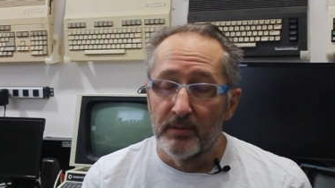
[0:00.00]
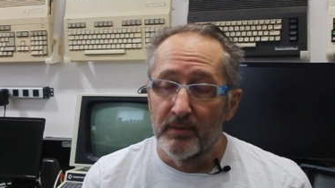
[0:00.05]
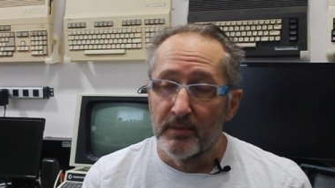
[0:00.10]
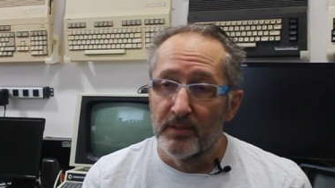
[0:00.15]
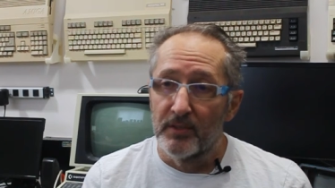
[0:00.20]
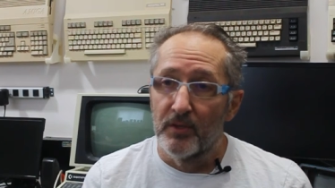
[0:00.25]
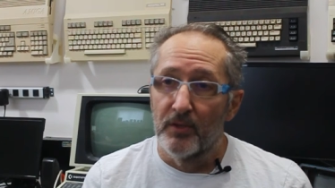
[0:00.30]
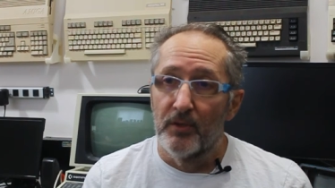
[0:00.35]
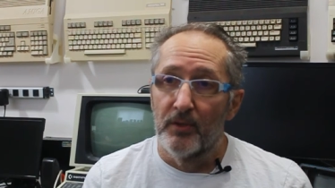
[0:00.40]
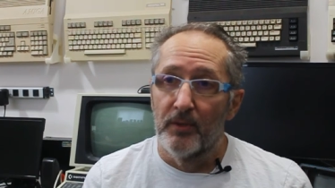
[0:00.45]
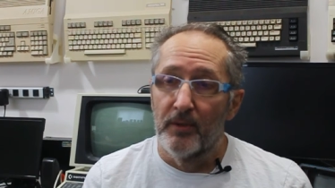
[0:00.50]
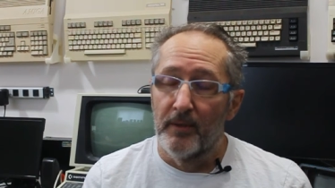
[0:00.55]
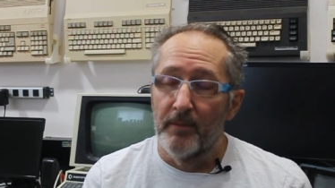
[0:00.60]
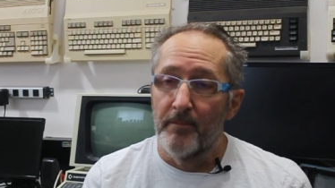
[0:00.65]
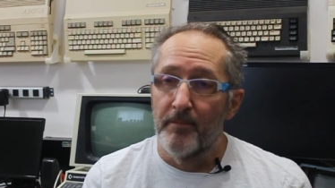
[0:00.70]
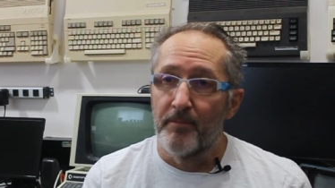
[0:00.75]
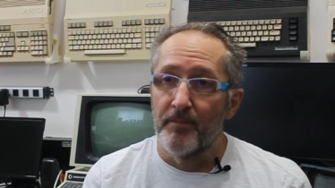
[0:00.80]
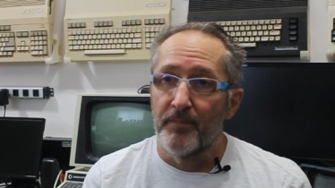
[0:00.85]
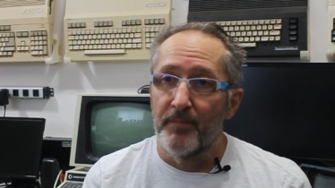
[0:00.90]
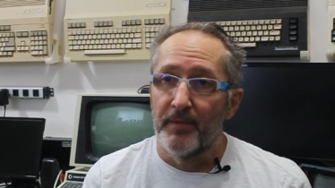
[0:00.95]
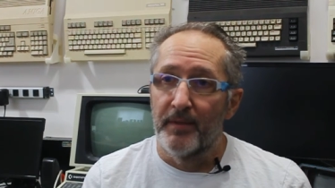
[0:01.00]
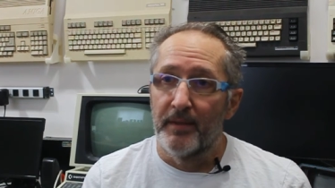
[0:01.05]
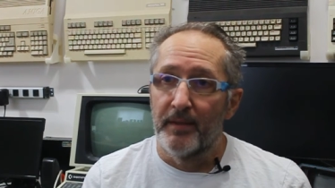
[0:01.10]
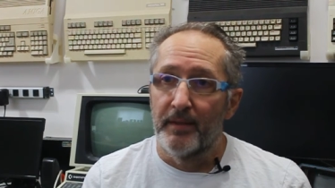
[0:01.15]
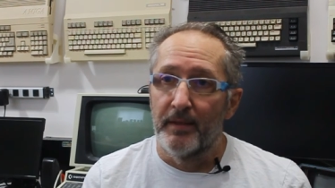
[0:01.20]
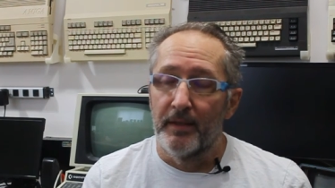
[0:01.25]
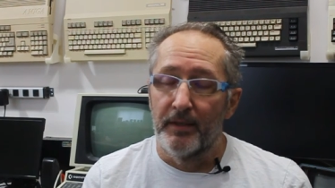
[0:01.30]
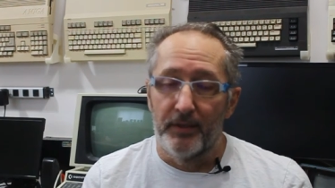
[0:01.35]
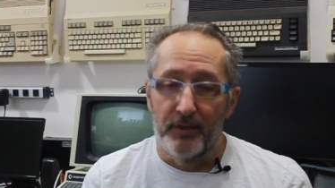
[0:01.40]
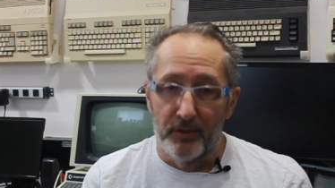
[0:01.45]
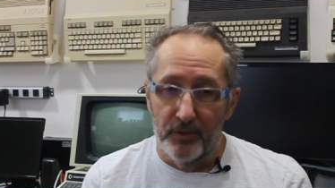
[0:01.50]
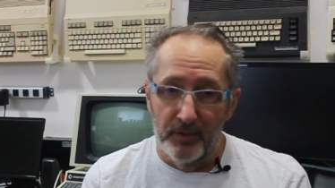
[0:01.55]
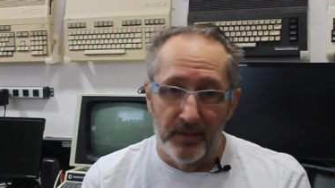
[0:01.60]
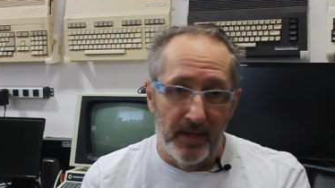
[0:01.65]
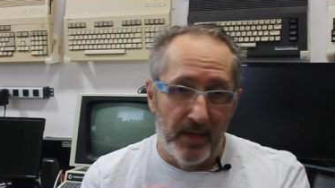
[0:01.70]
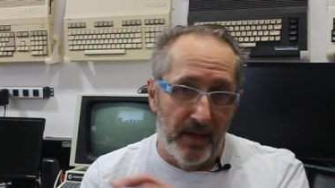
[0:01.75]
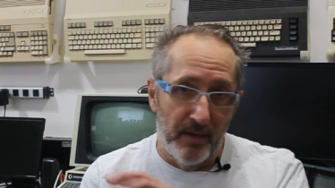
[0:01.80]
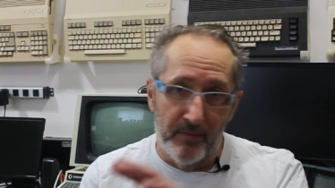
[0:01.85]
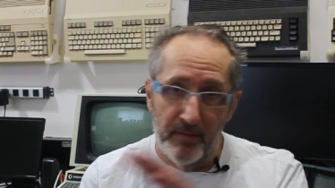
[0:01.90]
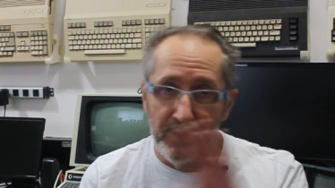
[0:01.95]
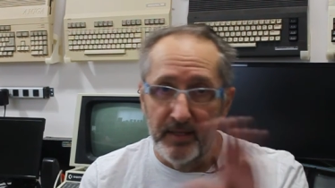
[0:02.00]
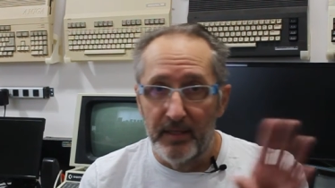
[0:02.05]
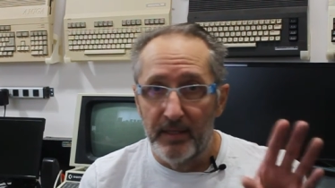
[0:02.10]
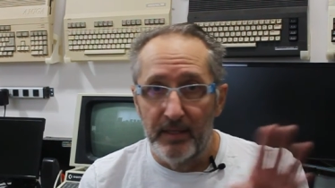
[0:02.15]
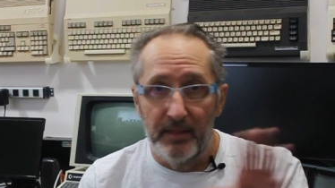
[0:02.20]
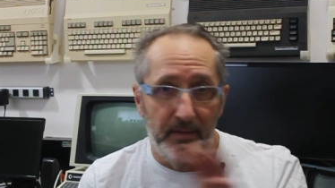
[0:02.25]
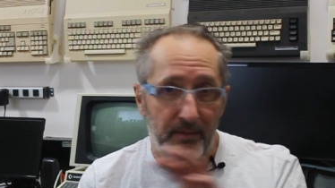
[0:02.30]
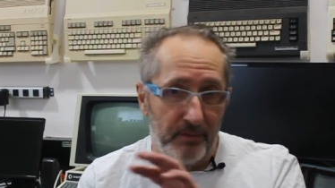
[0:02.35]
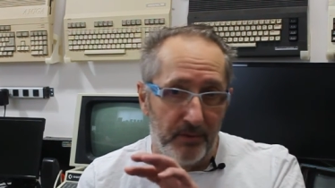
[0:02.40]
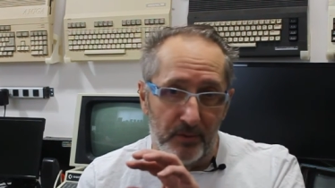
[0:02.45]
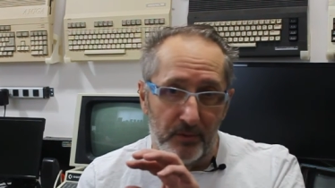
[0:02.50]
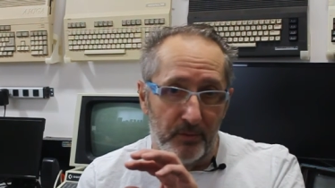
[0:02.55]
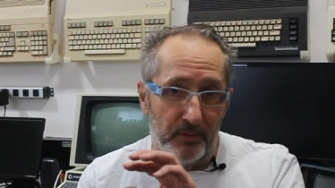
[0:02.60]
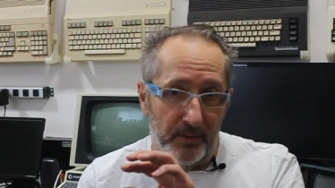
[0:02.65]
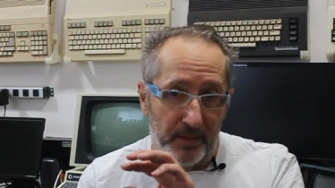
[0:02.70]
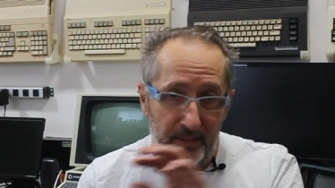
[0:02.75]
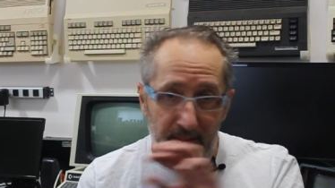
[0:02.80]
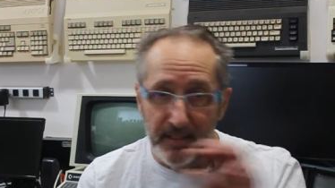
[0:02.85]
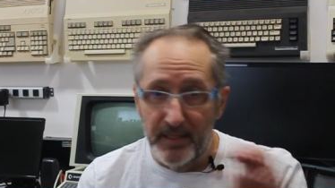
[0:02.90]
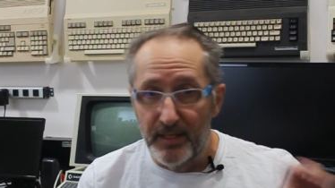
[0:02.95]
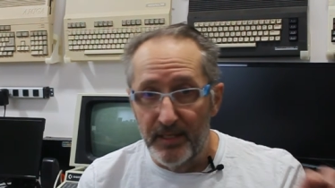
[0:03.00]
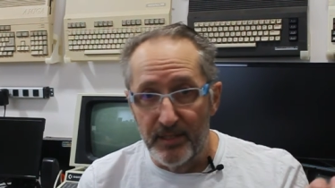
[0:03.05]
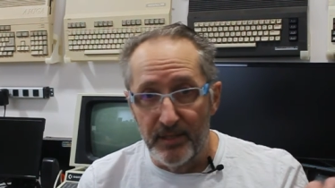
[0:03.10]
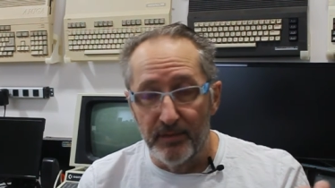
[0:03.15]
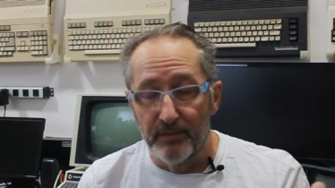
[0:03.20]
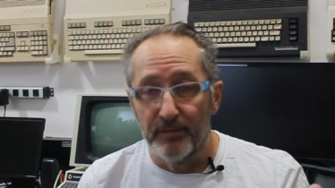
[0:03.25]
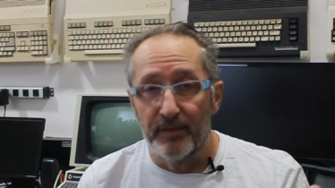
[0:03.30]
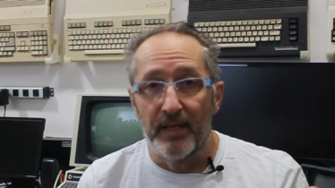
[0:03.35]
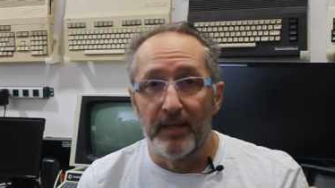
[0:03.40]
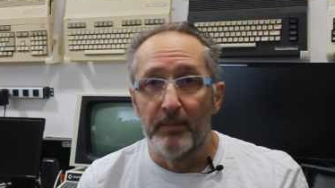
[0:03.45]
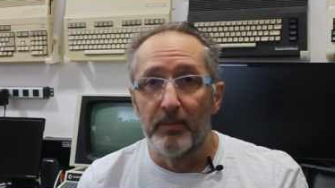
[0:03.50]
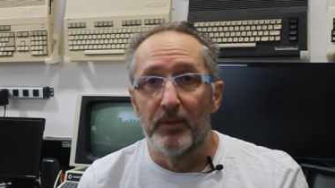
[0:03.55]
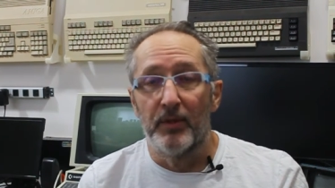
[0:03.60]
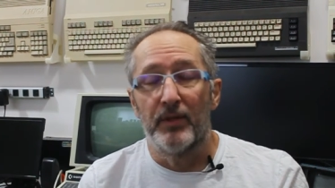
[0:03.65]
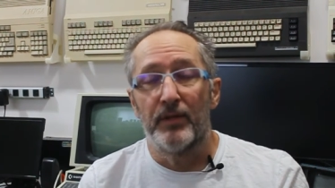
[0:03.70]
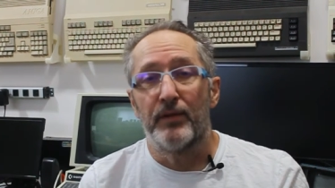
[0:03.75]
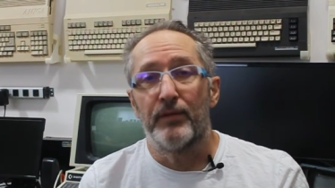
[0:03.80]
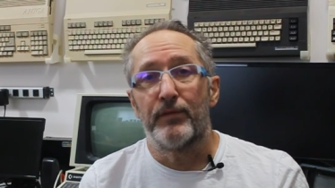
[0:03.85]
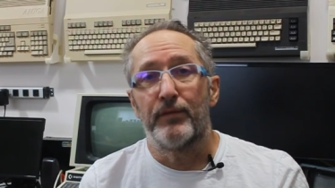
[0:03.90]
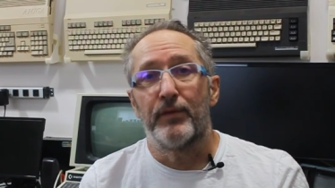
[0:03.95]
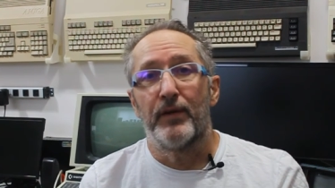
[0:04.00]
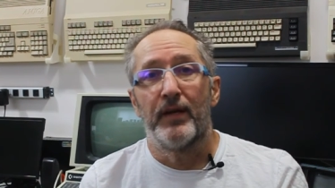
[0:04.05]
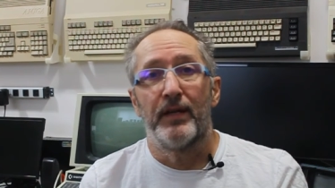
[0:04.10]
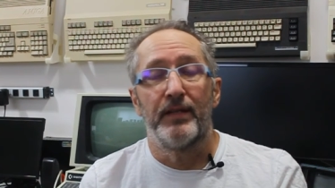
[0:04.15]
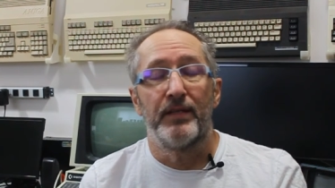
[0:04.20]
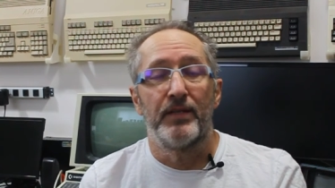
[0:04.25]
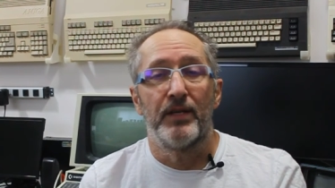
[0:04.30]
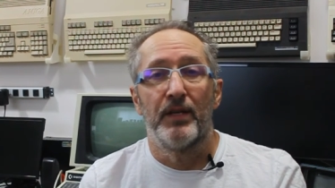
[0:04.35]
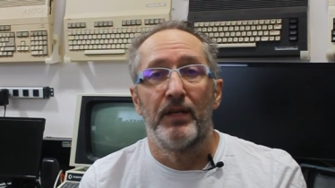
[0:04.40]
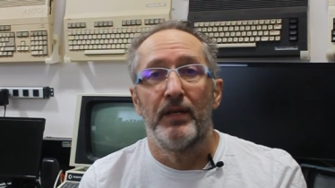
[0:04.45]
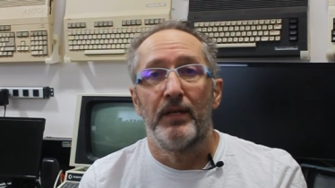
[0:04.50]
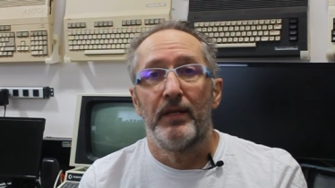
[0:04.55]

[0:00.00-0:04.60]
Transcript: So it couldn't have any, adhesive label on the front.